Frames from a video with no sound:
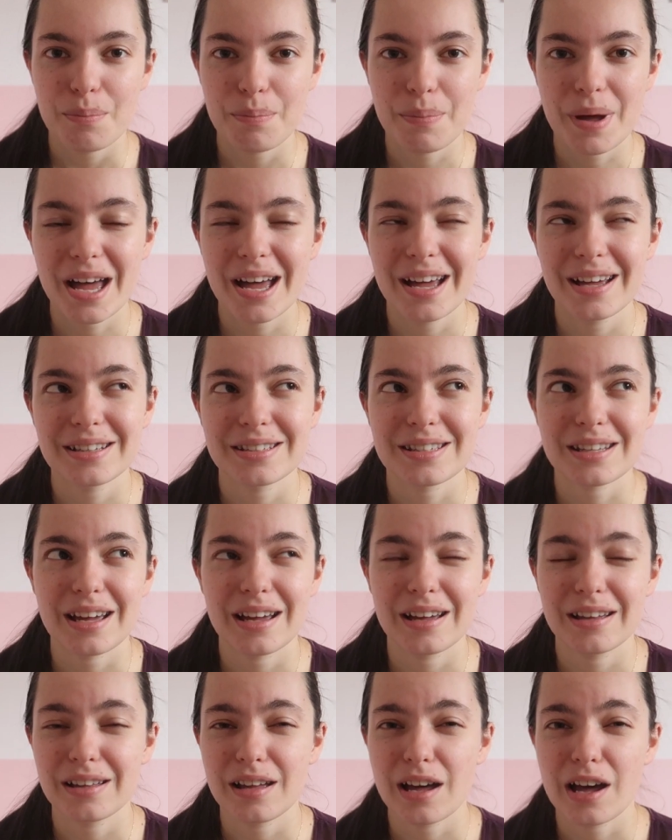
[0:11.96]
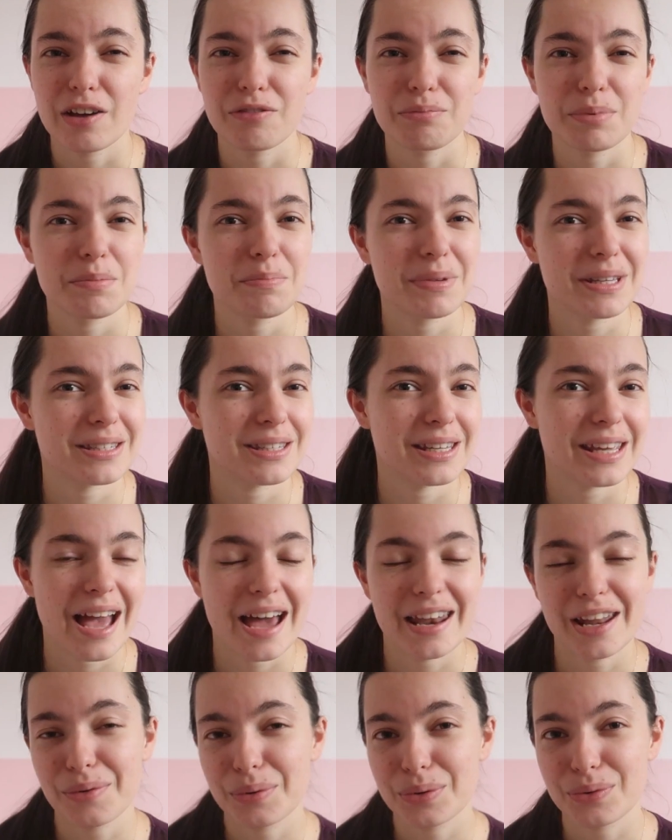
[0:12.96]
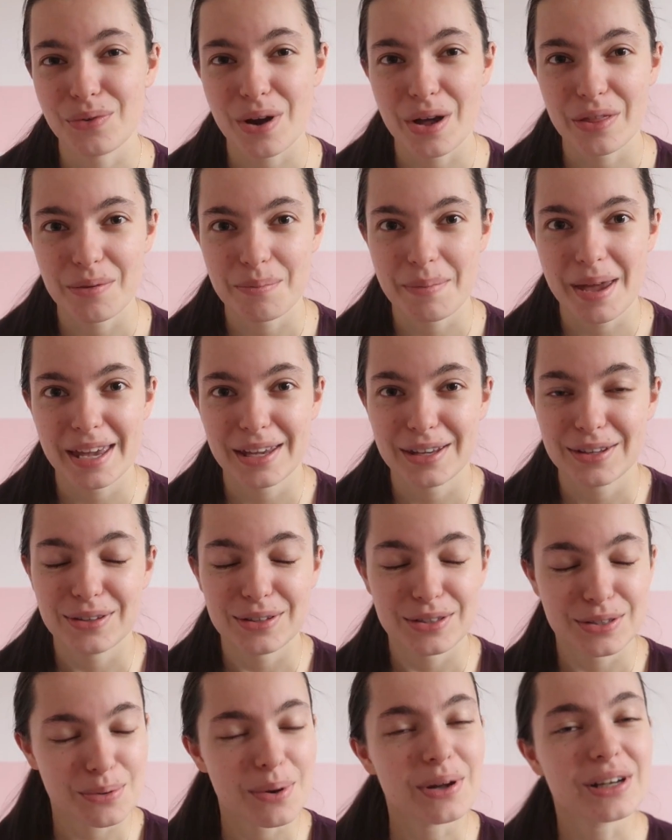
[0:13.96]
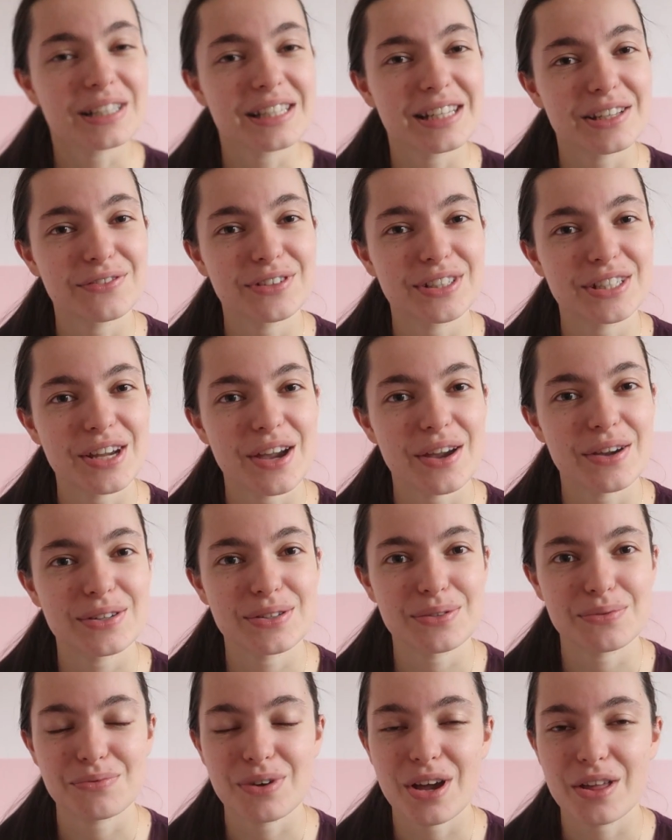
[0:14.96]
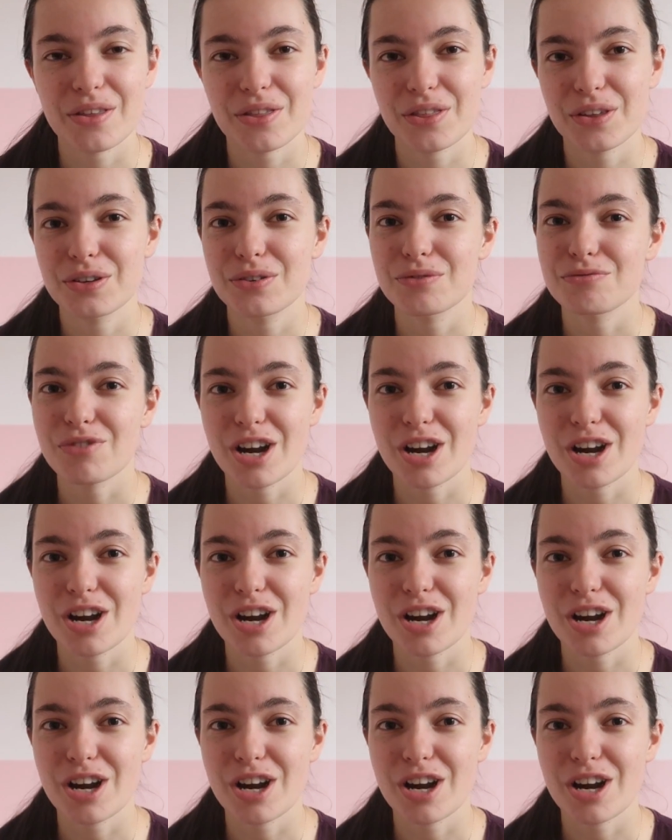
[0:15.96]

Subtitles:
but I've been busy and I would rather make good quality videos rather than